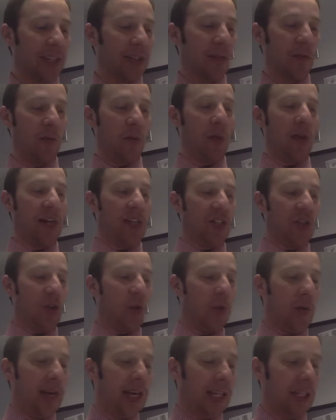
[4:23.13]
So a 4-day
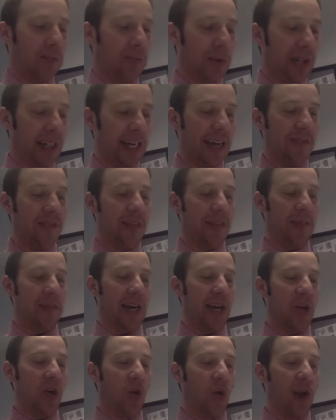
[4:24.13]
school week is believed to
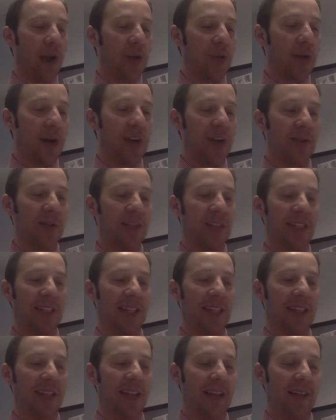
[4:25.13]
be a great way to
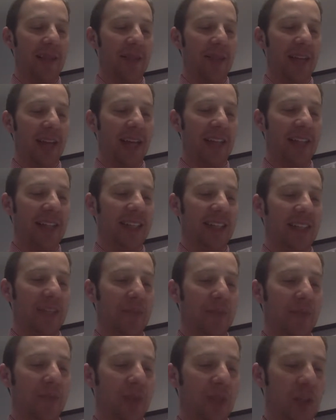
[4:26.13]
instill a sense
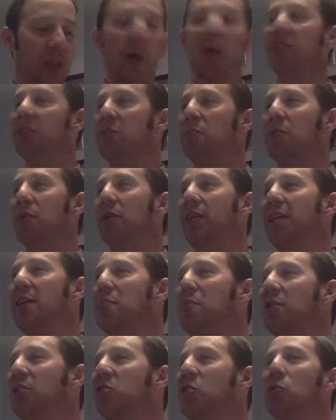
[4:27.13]
of responsibility
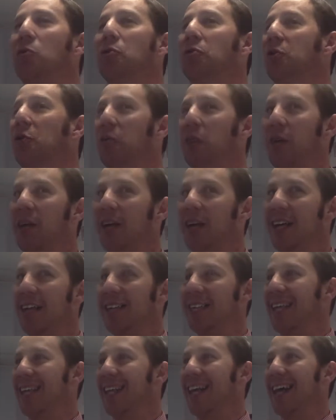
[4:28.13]
among school children. What do you guys
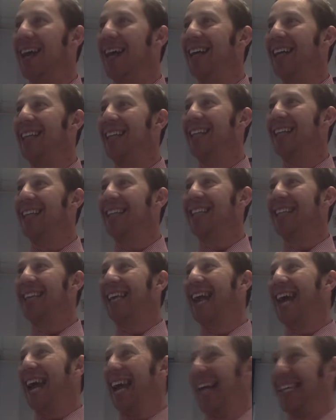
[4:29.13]
think of that? You think that's the
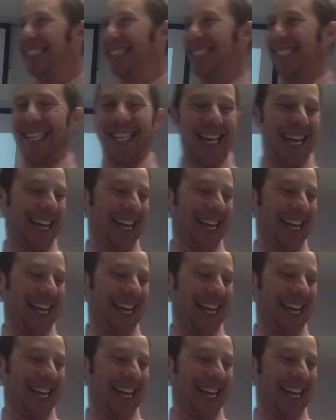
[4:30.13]
case?